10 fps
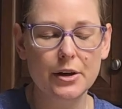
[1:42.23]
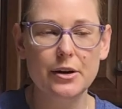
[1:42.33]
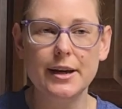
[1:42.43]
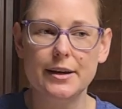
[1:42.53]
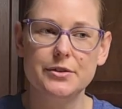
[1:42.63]

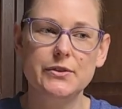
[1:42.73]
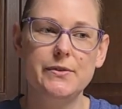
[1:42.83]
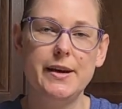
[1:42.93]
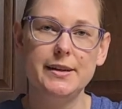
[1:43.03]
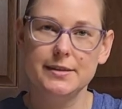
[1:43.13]
Okay, so
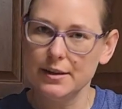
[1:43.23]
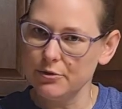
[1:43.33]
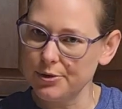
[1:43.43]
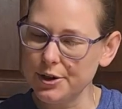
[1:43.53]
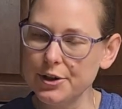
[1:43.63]
that's
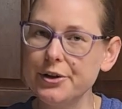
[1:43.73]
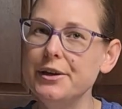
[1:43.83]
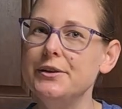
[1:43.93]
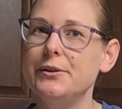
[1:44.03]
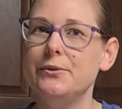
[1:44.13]
it for our
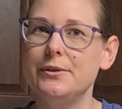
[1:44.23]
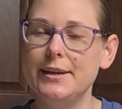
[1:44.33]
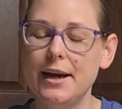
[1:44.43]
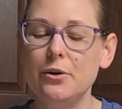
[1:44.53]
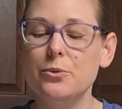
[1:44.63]
cookie dough.
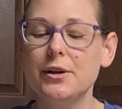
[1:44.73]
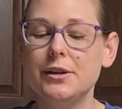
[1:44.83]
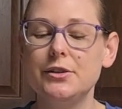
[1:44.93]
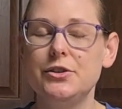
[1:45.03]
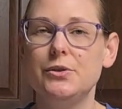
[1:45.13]
Now we're
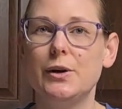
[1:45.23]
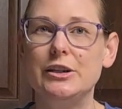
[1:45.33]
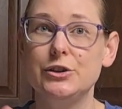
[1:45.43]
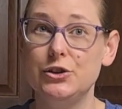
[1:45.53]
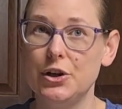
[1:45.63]
going to do
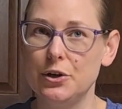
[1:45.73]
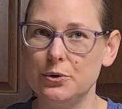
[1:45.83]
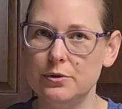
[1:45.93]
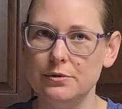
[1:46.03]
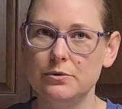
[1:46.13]
our
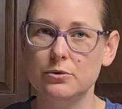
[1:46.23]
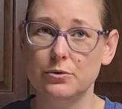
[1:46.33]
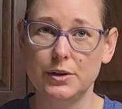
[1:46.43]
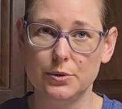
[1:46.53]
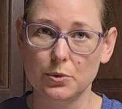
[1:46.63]
dough,
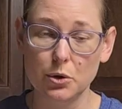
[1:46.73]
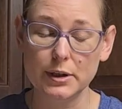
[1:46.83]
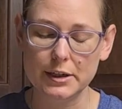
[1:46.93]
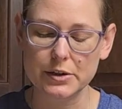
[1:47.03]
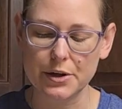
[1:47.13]
the
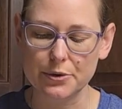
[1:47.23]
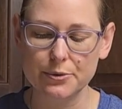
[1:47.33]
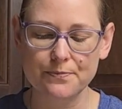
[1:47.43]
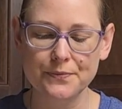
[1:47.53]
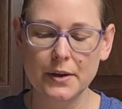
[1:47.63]
rolling
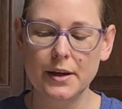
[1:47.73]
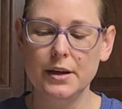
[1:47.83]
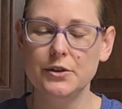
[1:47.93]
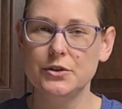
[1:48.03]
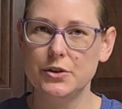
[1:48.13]
dough.
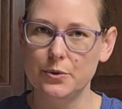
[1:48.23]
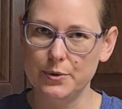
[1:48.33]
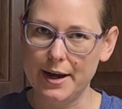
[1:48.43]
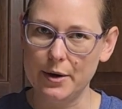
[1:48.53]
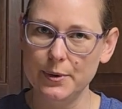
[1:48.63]
So
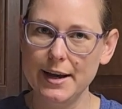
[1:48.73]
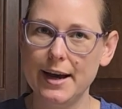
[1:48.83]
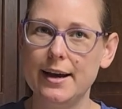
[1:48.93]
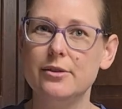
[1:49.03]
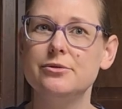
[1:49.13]
now we
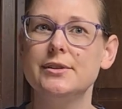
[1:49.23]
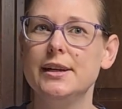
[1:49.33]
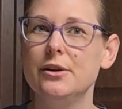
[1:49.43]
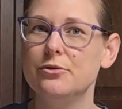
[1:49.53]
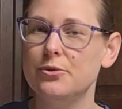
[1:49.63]
have
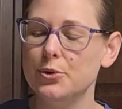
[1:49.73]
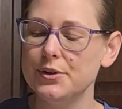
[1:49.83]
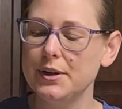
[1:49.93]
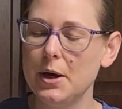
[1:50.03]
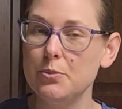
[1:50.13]

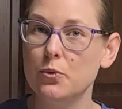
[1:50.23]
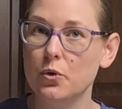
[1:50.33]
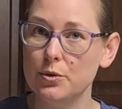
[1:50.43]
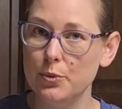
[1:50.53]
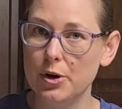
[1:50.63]
1/4 cup
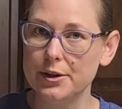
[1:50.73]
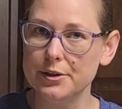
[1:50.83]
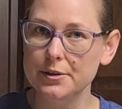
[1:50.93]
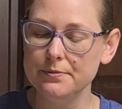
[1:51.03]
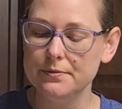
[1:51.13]
warm
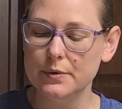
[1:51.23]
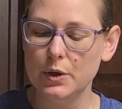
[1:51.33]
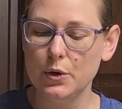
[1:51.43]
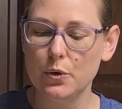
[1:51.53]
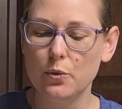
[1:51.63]
water,
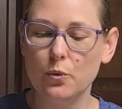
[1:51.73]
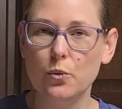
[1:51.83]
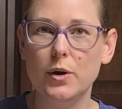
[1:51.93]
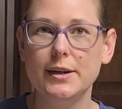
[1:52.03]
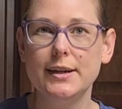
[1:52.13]

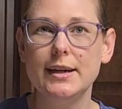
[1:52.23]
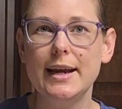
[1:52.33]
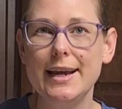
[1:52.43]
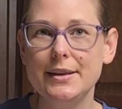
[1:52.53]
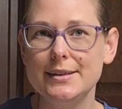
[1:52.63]
1
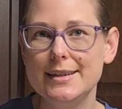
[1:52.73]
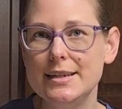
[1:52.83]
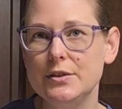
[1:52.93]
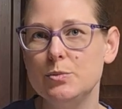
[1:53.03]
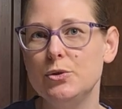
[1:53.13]
1/8
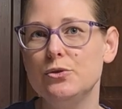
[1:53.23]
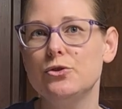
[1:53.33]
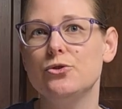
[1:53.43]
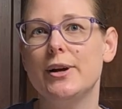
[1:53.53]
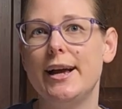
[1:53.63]

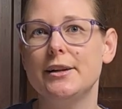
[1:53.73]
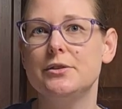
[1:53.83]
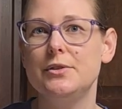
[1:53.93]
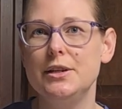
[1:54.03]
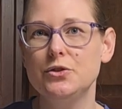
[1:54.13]
teaspoon dry
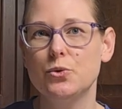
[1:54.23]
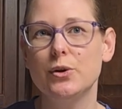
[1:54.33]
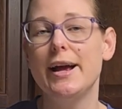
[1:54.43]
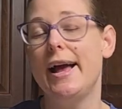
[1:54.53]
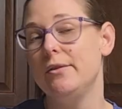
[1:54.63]
active yeast,
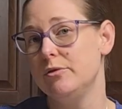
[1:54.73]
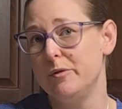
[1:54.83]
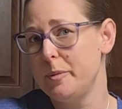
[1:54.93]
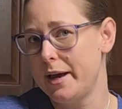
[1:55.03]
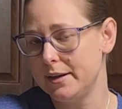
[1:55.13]
or 1/2 of
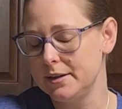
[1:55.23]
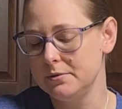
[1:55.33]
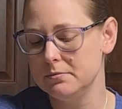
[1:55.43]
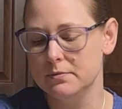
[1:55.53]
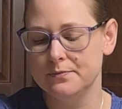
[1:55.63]
a packet.